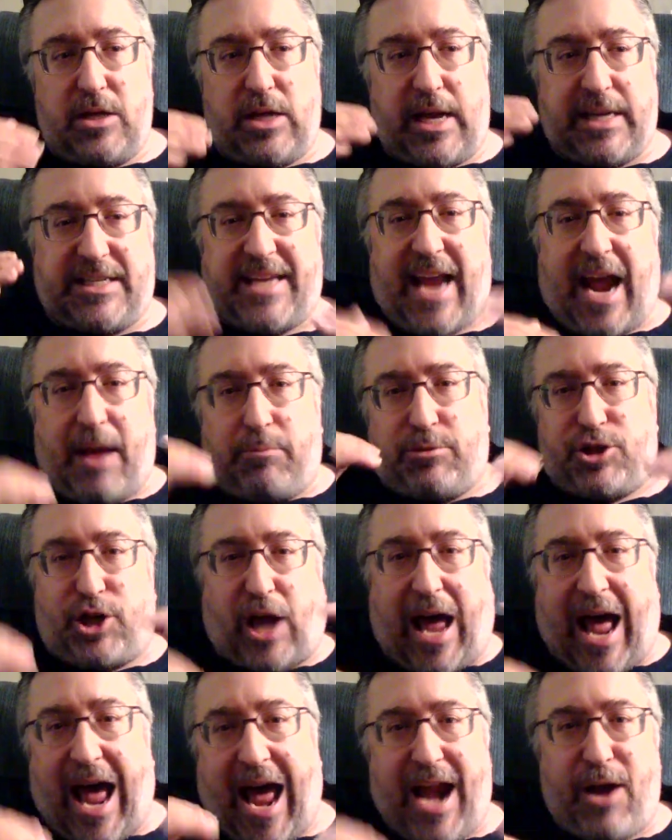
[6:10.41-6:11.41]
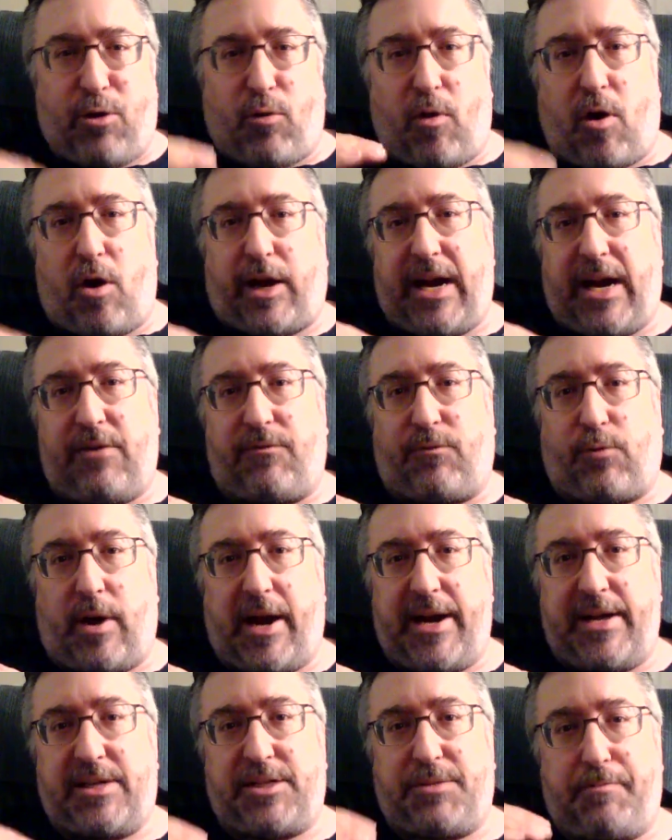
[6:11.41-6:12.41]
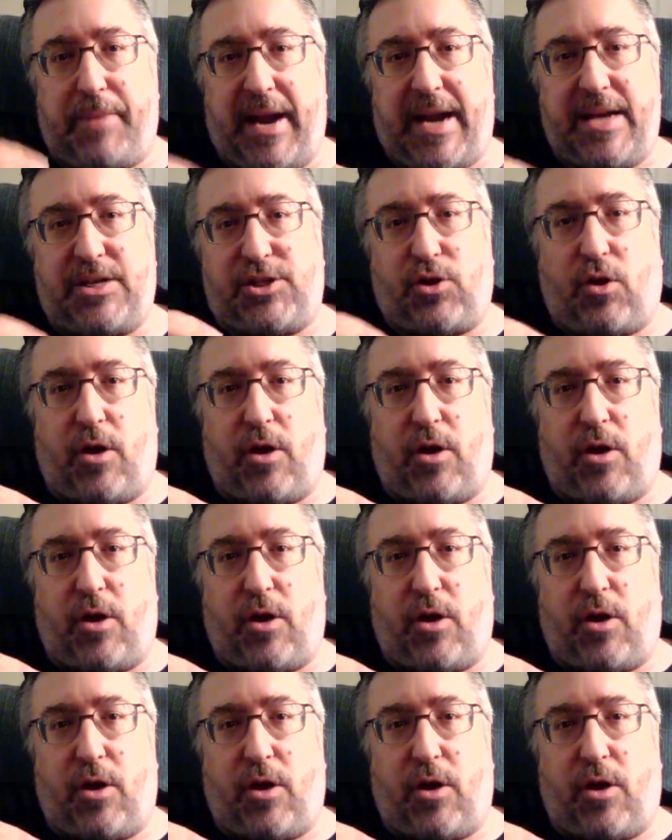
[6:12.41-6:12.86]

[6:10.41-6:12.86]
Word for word: establish a hierarchy of rights based